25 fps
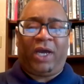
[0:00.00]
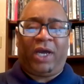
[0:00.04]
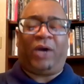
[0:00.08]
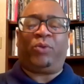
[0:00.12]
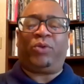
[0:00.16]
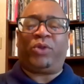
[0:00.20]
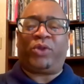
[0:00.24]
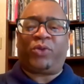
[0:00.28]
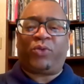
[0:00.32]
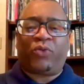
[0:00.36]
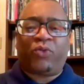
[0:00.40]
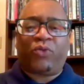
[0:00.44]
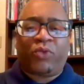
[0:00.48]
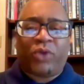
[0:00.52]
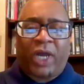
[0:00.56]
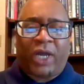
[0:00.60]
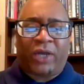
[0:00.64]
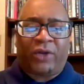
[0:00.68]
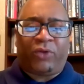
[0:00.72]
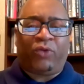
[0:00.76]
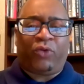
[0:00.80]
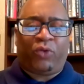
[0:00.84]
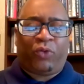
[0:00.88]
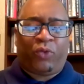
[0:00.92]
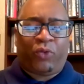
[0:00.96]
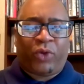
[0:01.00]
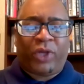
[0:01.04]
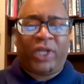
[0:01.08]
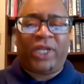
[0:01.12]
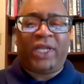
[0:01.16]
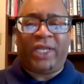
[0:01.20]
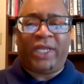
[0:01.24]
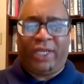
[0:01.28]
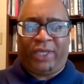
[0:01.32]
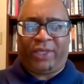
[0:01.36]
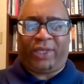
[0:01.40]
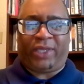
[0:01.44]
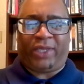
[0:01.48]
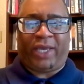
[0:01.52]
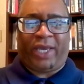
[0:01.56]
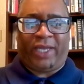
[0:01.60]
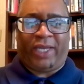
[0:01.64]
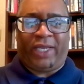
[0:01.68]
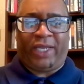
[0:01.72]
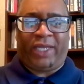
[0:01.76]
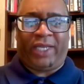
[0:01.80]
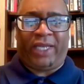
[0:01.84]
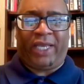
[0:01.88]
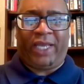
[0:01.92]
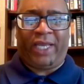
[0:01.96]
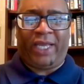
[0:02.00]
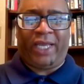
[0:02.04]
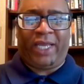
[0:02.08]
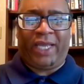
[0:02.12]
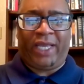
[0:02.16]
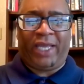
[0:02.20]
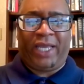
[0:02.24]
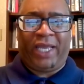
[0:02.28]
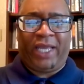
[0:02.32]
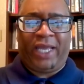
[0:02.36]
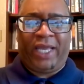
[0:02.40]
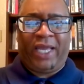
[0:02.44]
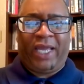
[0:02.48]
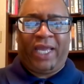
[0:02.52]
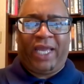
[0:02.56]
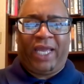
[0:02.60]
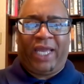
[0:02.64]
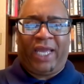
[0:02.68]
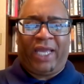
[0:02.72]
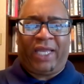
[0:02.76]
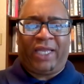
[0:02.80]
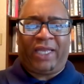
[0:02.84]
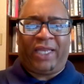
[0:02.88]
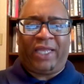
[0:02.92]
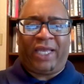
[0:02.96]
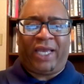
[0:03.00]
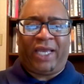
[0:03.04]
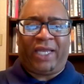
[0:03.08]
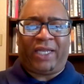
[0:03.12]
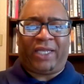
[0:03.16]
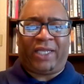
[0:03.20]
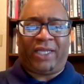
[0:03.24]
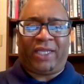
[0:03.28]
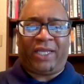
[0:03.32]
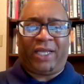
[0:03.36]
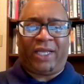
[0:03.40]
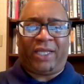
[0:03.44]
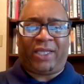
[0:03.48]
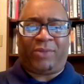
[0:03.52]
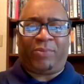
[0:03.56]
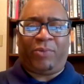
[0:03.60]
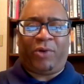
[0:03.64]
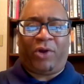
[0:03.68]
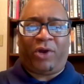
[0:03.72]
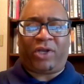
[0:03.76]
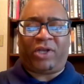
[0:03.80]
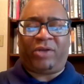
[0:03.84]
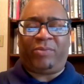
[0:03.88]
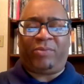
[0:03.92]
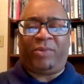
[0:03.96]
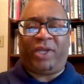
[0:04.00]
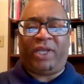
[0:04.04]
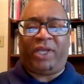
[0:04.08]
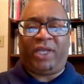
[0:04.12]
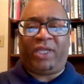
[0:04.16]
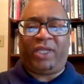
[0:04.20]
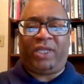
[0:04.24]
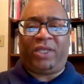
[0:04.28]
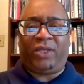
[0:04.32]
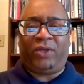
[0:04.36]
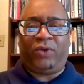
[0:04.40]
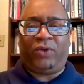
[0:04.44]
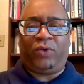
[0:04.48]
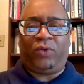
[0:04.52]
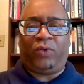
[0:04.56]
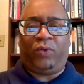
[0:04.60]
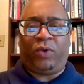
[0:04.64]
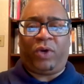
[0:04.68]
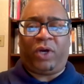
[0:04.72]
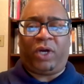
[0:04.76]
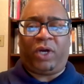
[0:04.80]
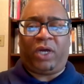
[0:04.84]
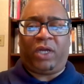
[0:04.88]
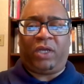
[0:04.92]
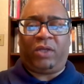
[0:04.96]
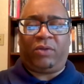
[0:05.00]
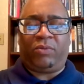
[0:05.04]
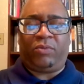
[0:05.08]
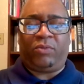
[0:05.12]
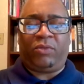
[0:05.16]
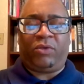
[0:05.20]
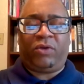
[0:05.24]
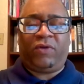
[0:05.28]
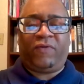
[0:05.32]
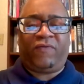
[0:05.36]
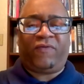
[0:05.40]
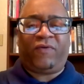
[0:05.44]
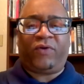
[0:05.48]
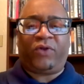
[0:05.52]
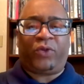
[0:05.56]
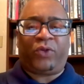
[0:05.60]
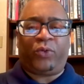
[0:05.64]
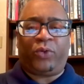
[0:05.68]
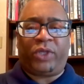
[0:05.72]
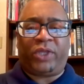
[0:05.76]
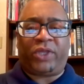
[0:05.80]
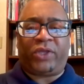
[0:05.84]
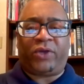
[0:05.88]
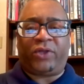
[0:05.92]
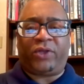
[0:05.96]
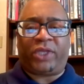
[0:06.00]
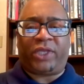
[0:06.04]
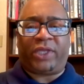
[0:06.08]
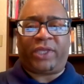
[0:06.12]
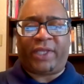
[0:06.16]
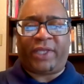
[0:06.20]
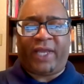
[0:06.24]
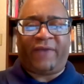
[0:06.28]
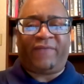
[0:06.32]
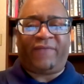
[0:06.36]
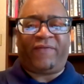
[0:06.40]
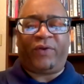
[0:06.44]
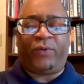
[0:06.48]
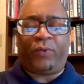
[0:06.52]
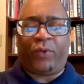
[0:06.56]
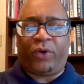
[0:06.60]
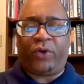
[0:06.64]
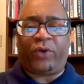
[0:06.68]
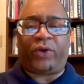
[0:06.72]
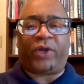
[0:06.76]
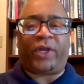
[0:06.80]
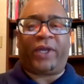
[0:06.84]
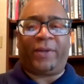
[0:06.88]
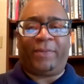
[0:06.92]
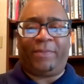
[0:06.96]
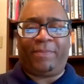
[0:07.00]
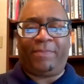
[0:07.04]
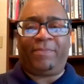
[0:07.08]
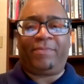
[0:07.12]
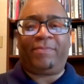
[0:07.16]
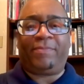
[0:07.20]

I was I grew really excited, and that uh, sparked me to uh, further research his life and work.